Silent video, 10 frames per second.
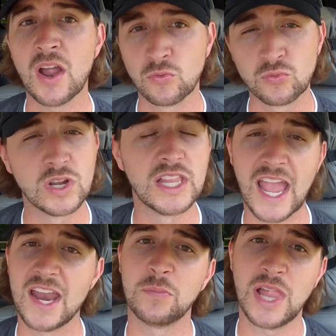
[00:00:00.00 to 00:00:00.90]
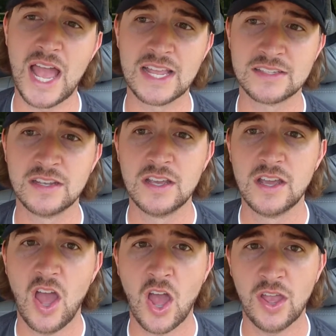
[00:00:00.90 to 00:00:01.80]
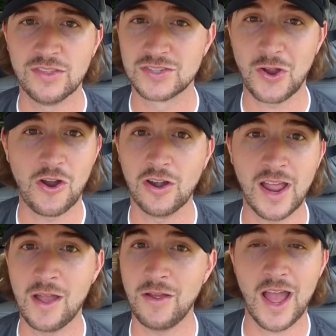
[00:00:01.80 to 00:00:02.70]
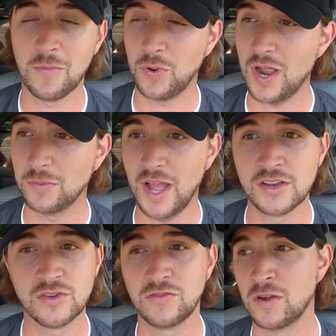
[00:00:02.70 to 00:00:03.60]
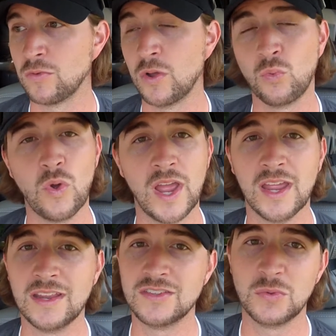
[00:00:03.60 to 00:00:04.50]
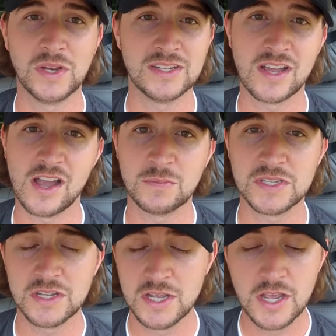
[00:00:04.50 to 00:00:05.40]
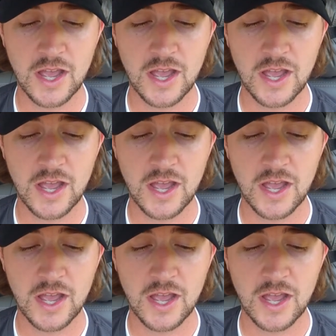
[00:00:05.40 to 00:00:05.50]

I really had a blast in this car, and I drove that road way too many times.